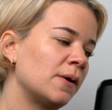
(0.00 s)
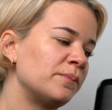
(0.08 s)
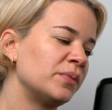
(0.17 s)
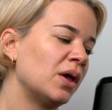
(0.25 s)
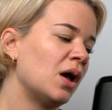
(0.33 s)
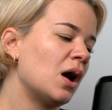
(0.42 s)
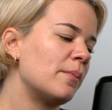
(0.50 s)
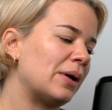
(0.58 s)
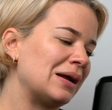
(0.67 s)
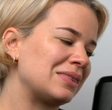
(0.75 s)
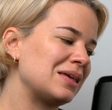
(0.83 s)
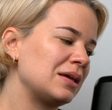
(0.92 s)

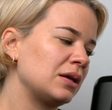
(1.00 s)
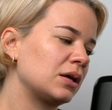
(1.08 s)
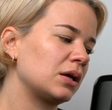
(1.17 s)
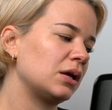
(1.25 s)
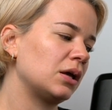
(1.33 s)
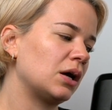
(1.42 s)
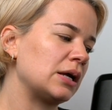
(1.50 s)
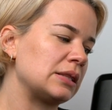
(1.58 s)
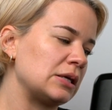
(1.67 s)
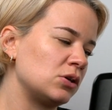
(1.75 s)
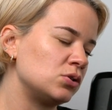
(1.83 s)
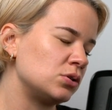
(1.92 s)
But I think
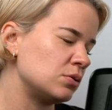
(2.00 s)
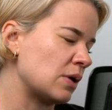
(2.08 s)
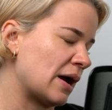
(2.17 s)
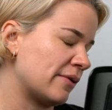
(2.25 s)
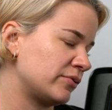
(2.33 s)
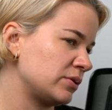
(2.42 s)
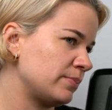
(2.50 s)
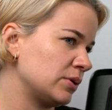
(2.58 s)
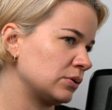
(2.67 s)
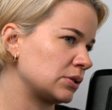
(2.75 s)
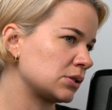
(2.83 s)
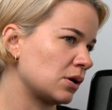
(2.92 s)
you do have to
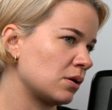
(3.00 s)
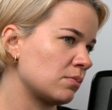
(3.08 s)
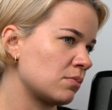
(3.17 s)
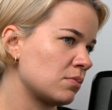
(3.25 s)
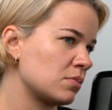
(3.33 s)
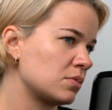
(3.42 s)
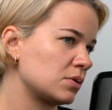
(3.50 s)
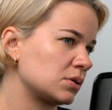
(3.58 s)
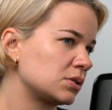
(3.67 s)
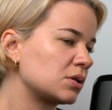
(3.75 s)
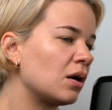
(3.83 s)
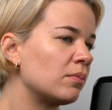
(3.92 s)
build some
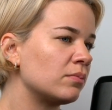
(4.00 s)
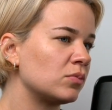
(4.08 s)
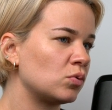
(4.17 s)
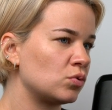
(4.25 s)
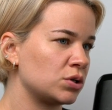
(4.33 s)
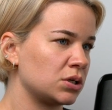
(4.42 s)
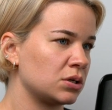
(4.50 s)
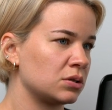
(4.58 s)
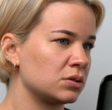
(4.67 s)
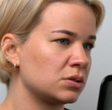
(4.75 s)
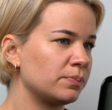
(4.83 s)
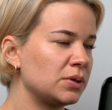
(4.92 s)

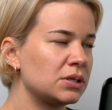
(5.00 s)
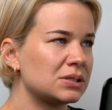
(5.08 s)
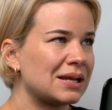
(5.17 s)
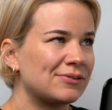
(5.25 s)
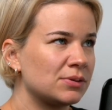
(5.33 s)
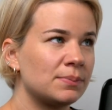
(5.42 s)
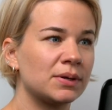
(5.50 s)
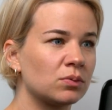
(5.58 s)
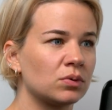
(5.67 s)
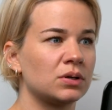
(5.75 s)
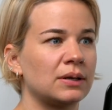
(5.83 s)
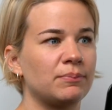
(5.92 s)
audience. It doesn't have to be
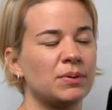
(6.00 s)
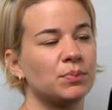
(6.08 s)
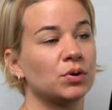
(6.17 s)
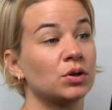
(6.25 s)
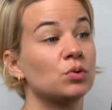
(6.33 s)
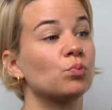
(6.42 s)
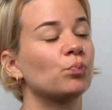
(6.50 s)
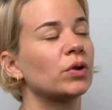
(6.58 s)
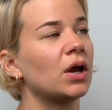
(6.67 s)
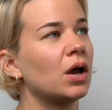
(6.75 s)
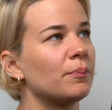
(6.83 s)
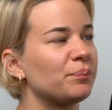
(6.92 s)
a big one. Like
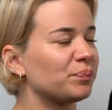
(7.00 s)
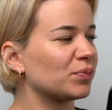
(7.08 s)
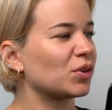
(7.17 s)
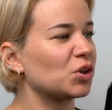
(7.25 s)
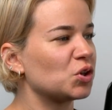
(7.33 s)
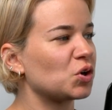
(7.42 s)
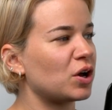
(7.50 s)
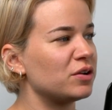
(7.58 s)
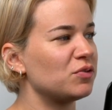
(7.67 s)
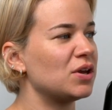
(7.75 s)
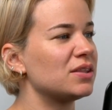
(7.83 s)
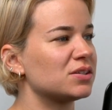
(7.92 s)

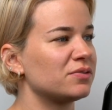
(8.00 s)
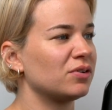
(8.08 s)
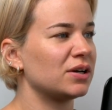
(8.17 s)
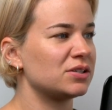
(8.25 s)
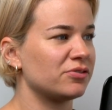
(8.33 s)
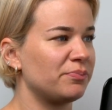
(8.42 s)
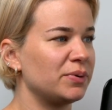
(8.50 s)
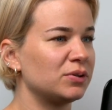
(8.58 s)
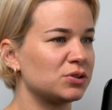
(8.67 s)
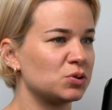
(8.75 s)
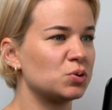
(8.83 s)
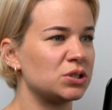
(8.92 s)
you hear this advice of
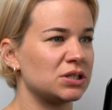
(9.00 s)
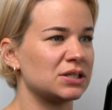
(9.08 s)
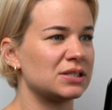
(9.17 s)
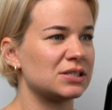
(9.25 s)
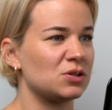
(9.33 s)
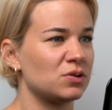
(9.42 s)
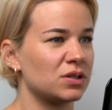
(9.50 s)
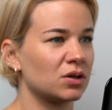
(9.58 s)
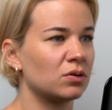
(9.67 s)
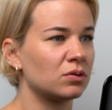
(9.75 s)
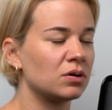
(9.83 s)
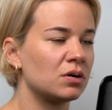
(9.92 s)
build an audience and you
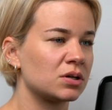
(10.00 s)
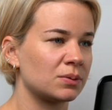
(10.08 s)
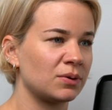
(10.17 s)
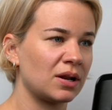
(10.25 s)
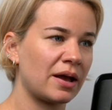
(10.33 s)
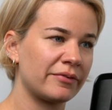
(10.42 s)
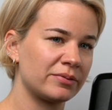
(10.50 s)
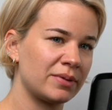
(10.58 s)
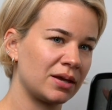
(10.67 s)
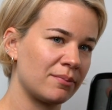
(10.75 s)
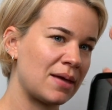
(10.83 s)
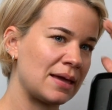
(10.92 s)
think, oh God, I'm going to have
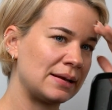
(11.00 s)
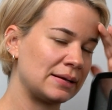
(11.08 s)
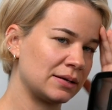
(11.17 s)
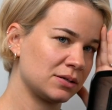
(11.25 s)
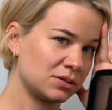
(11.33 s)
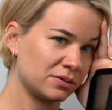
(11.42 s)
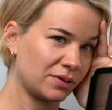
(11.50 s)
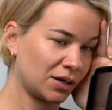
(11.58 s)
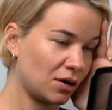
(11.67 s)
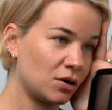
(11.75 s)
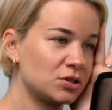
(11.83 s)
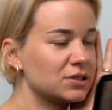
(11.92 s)
to make a mailing list of
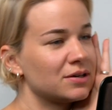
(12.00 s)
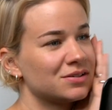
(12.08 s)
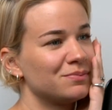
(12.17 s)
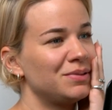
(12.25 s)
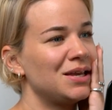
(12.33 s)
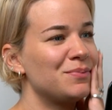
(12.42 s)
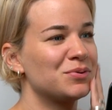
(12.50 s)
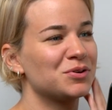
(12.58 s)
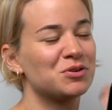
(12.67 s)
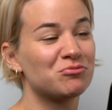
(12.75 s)
like 100,000 people.